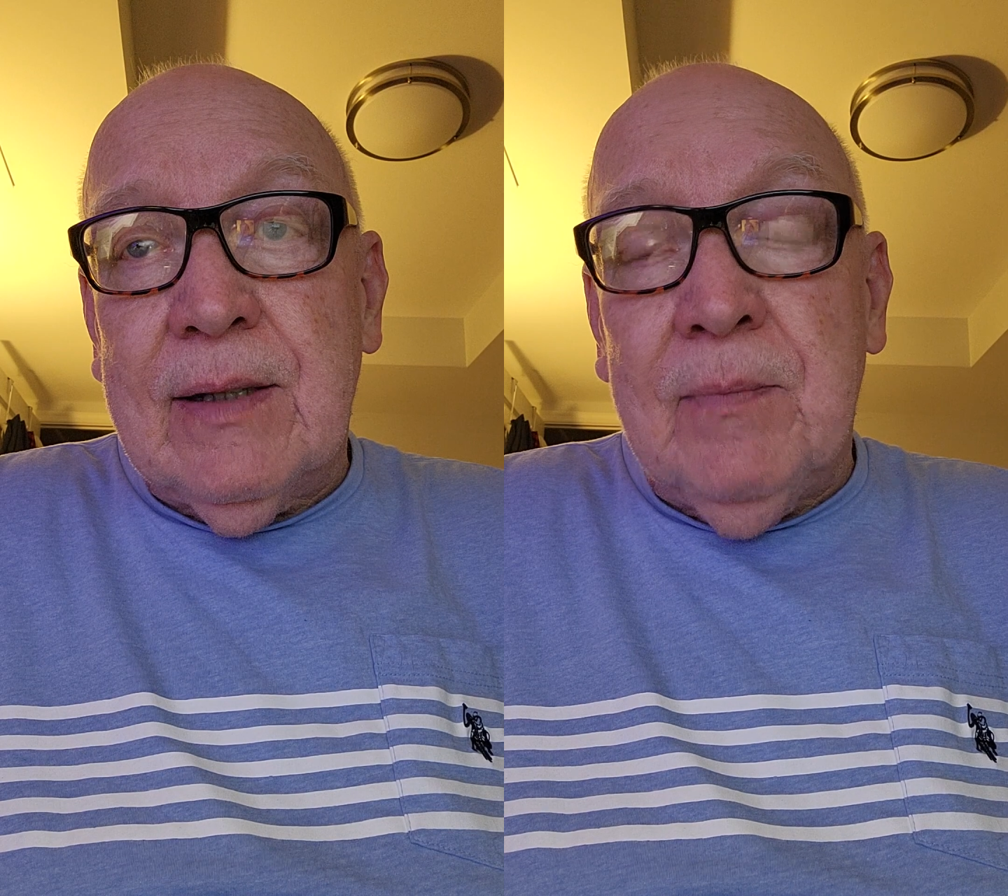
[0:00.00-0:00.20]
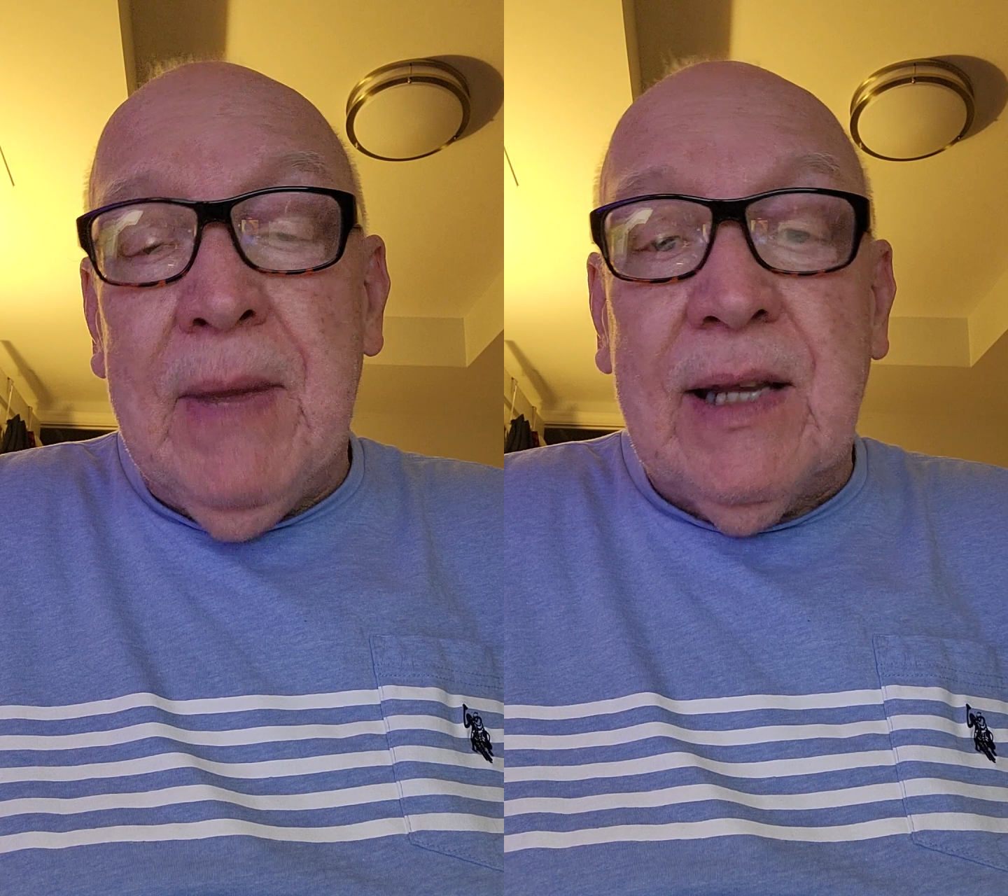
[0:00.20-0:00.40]

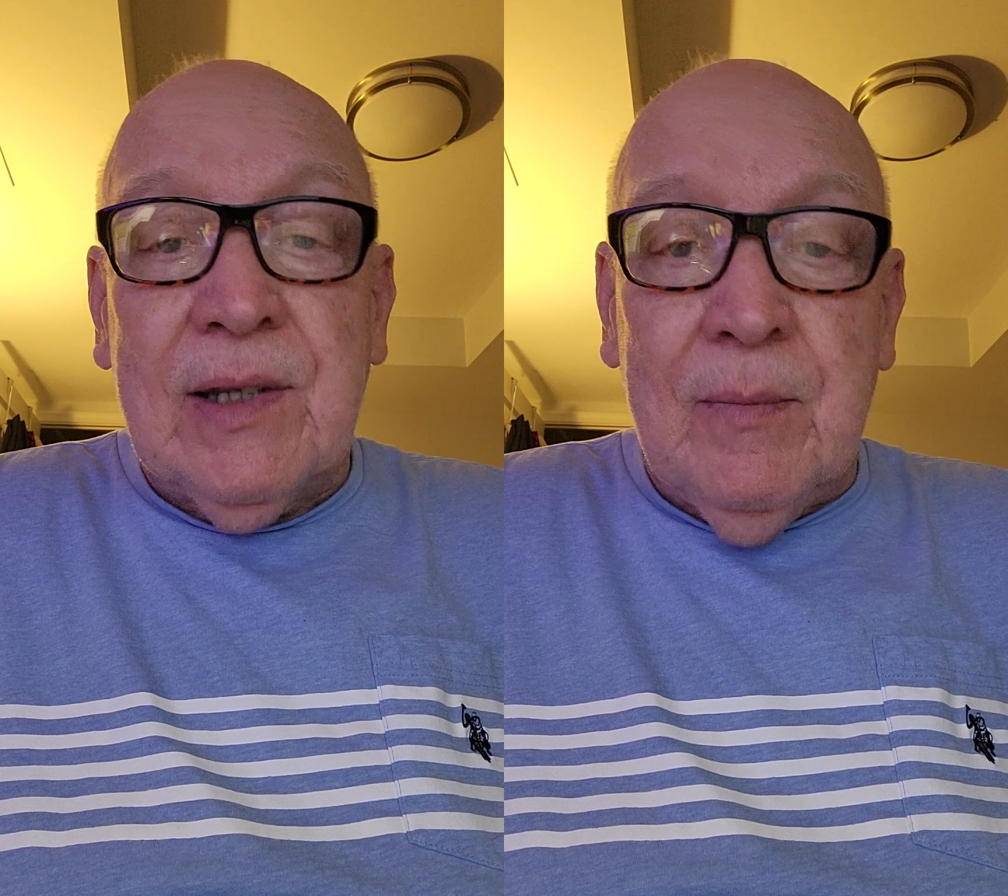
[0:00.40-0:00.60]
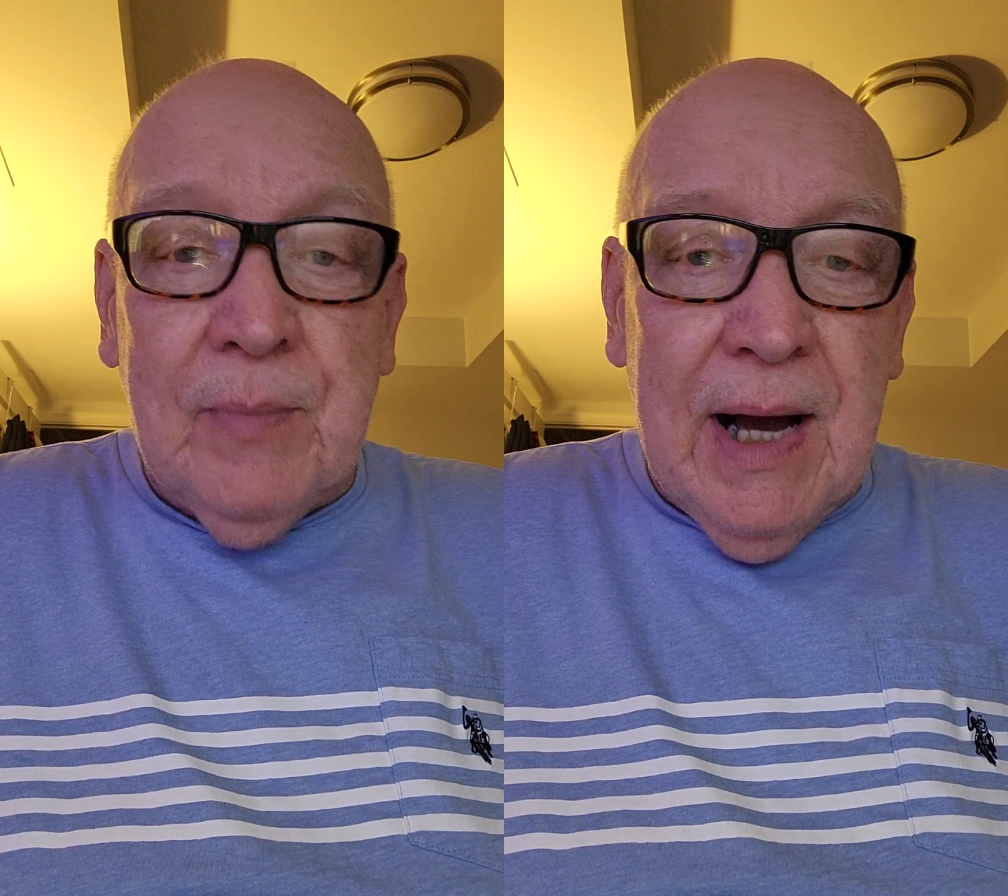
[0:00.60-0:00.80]
to make
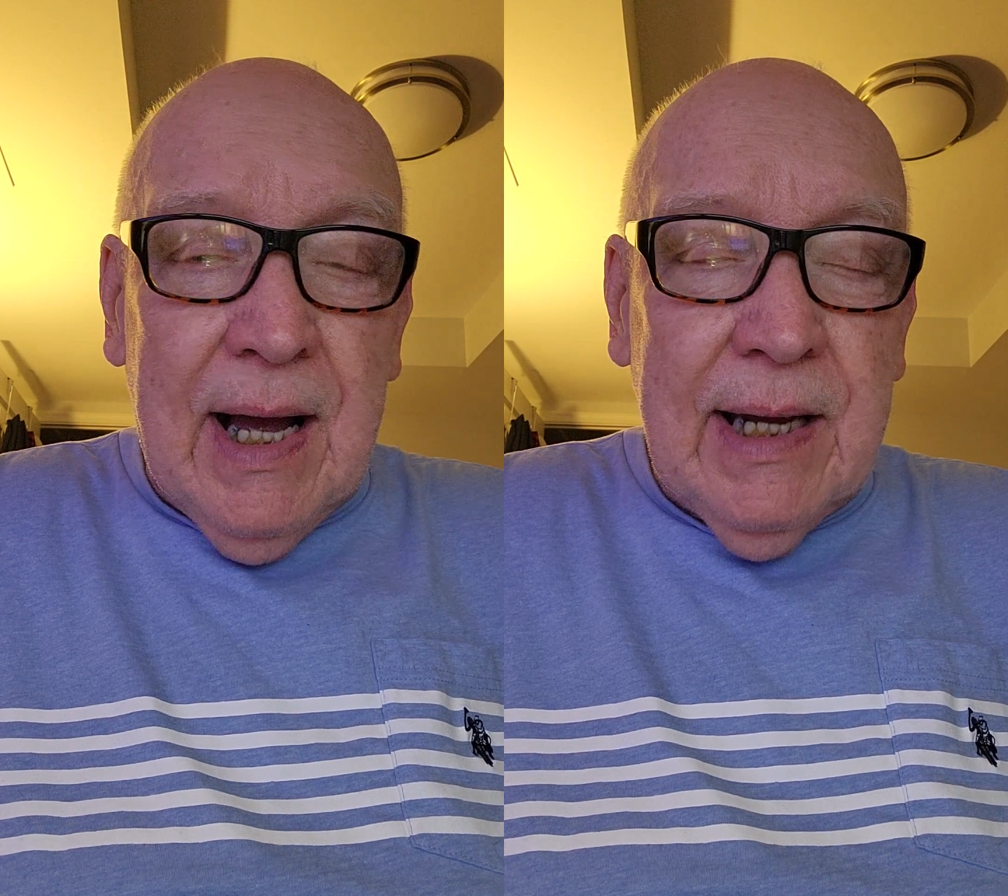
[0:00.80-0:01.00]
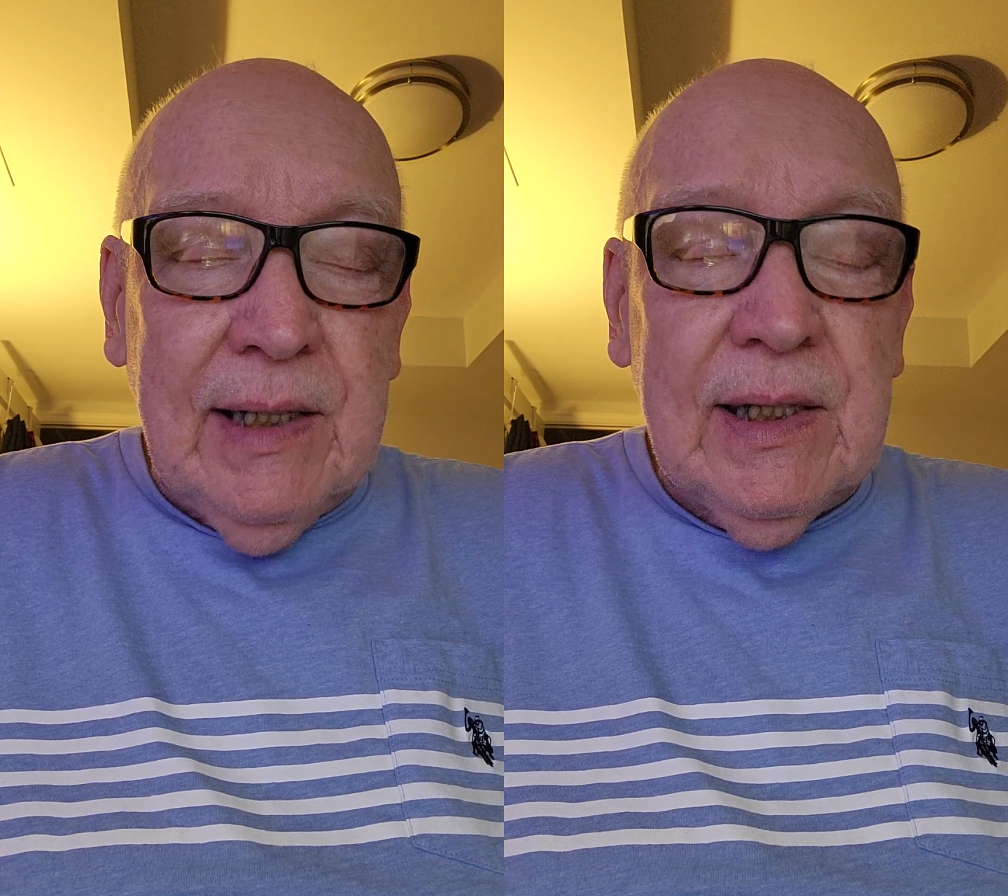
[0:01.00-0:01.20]
some
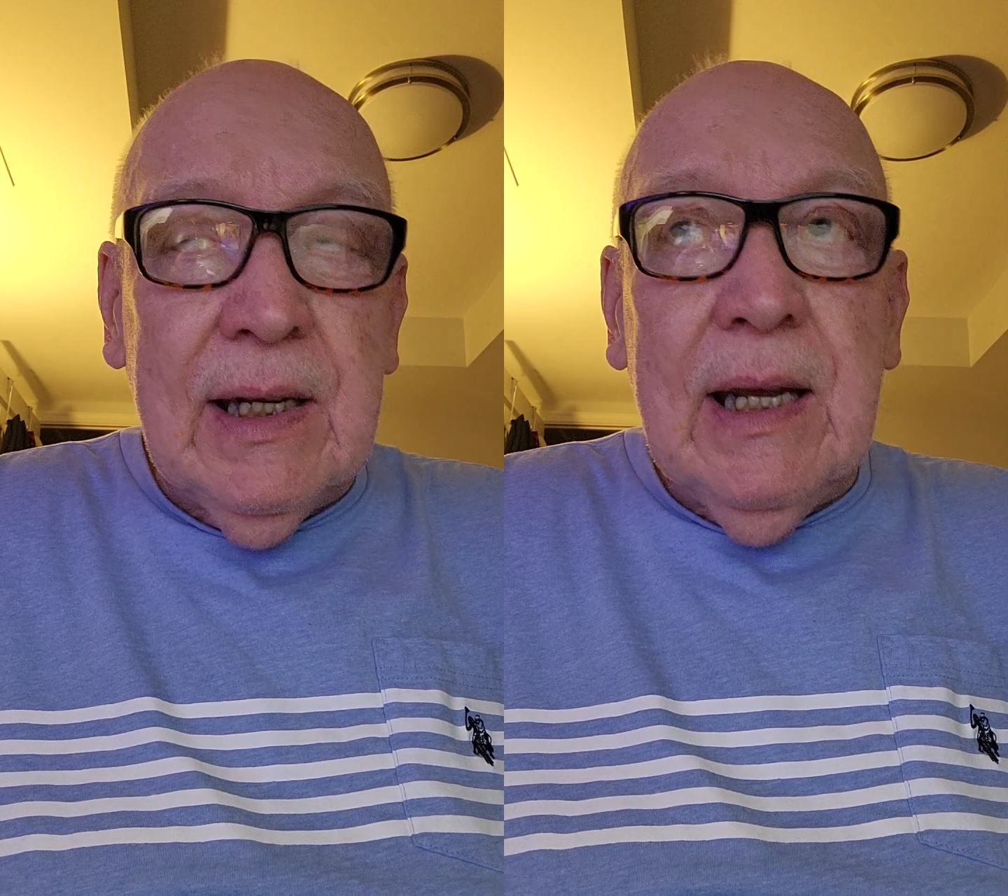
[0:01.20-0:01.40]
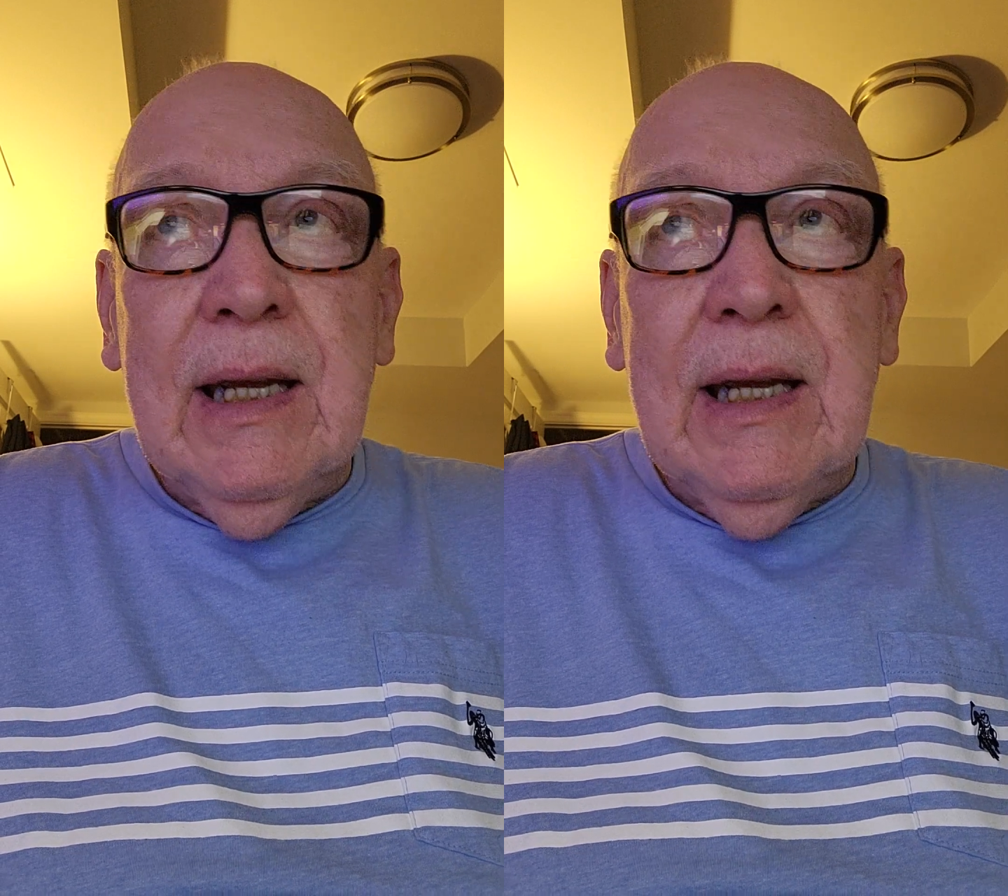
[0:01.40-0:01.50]
pies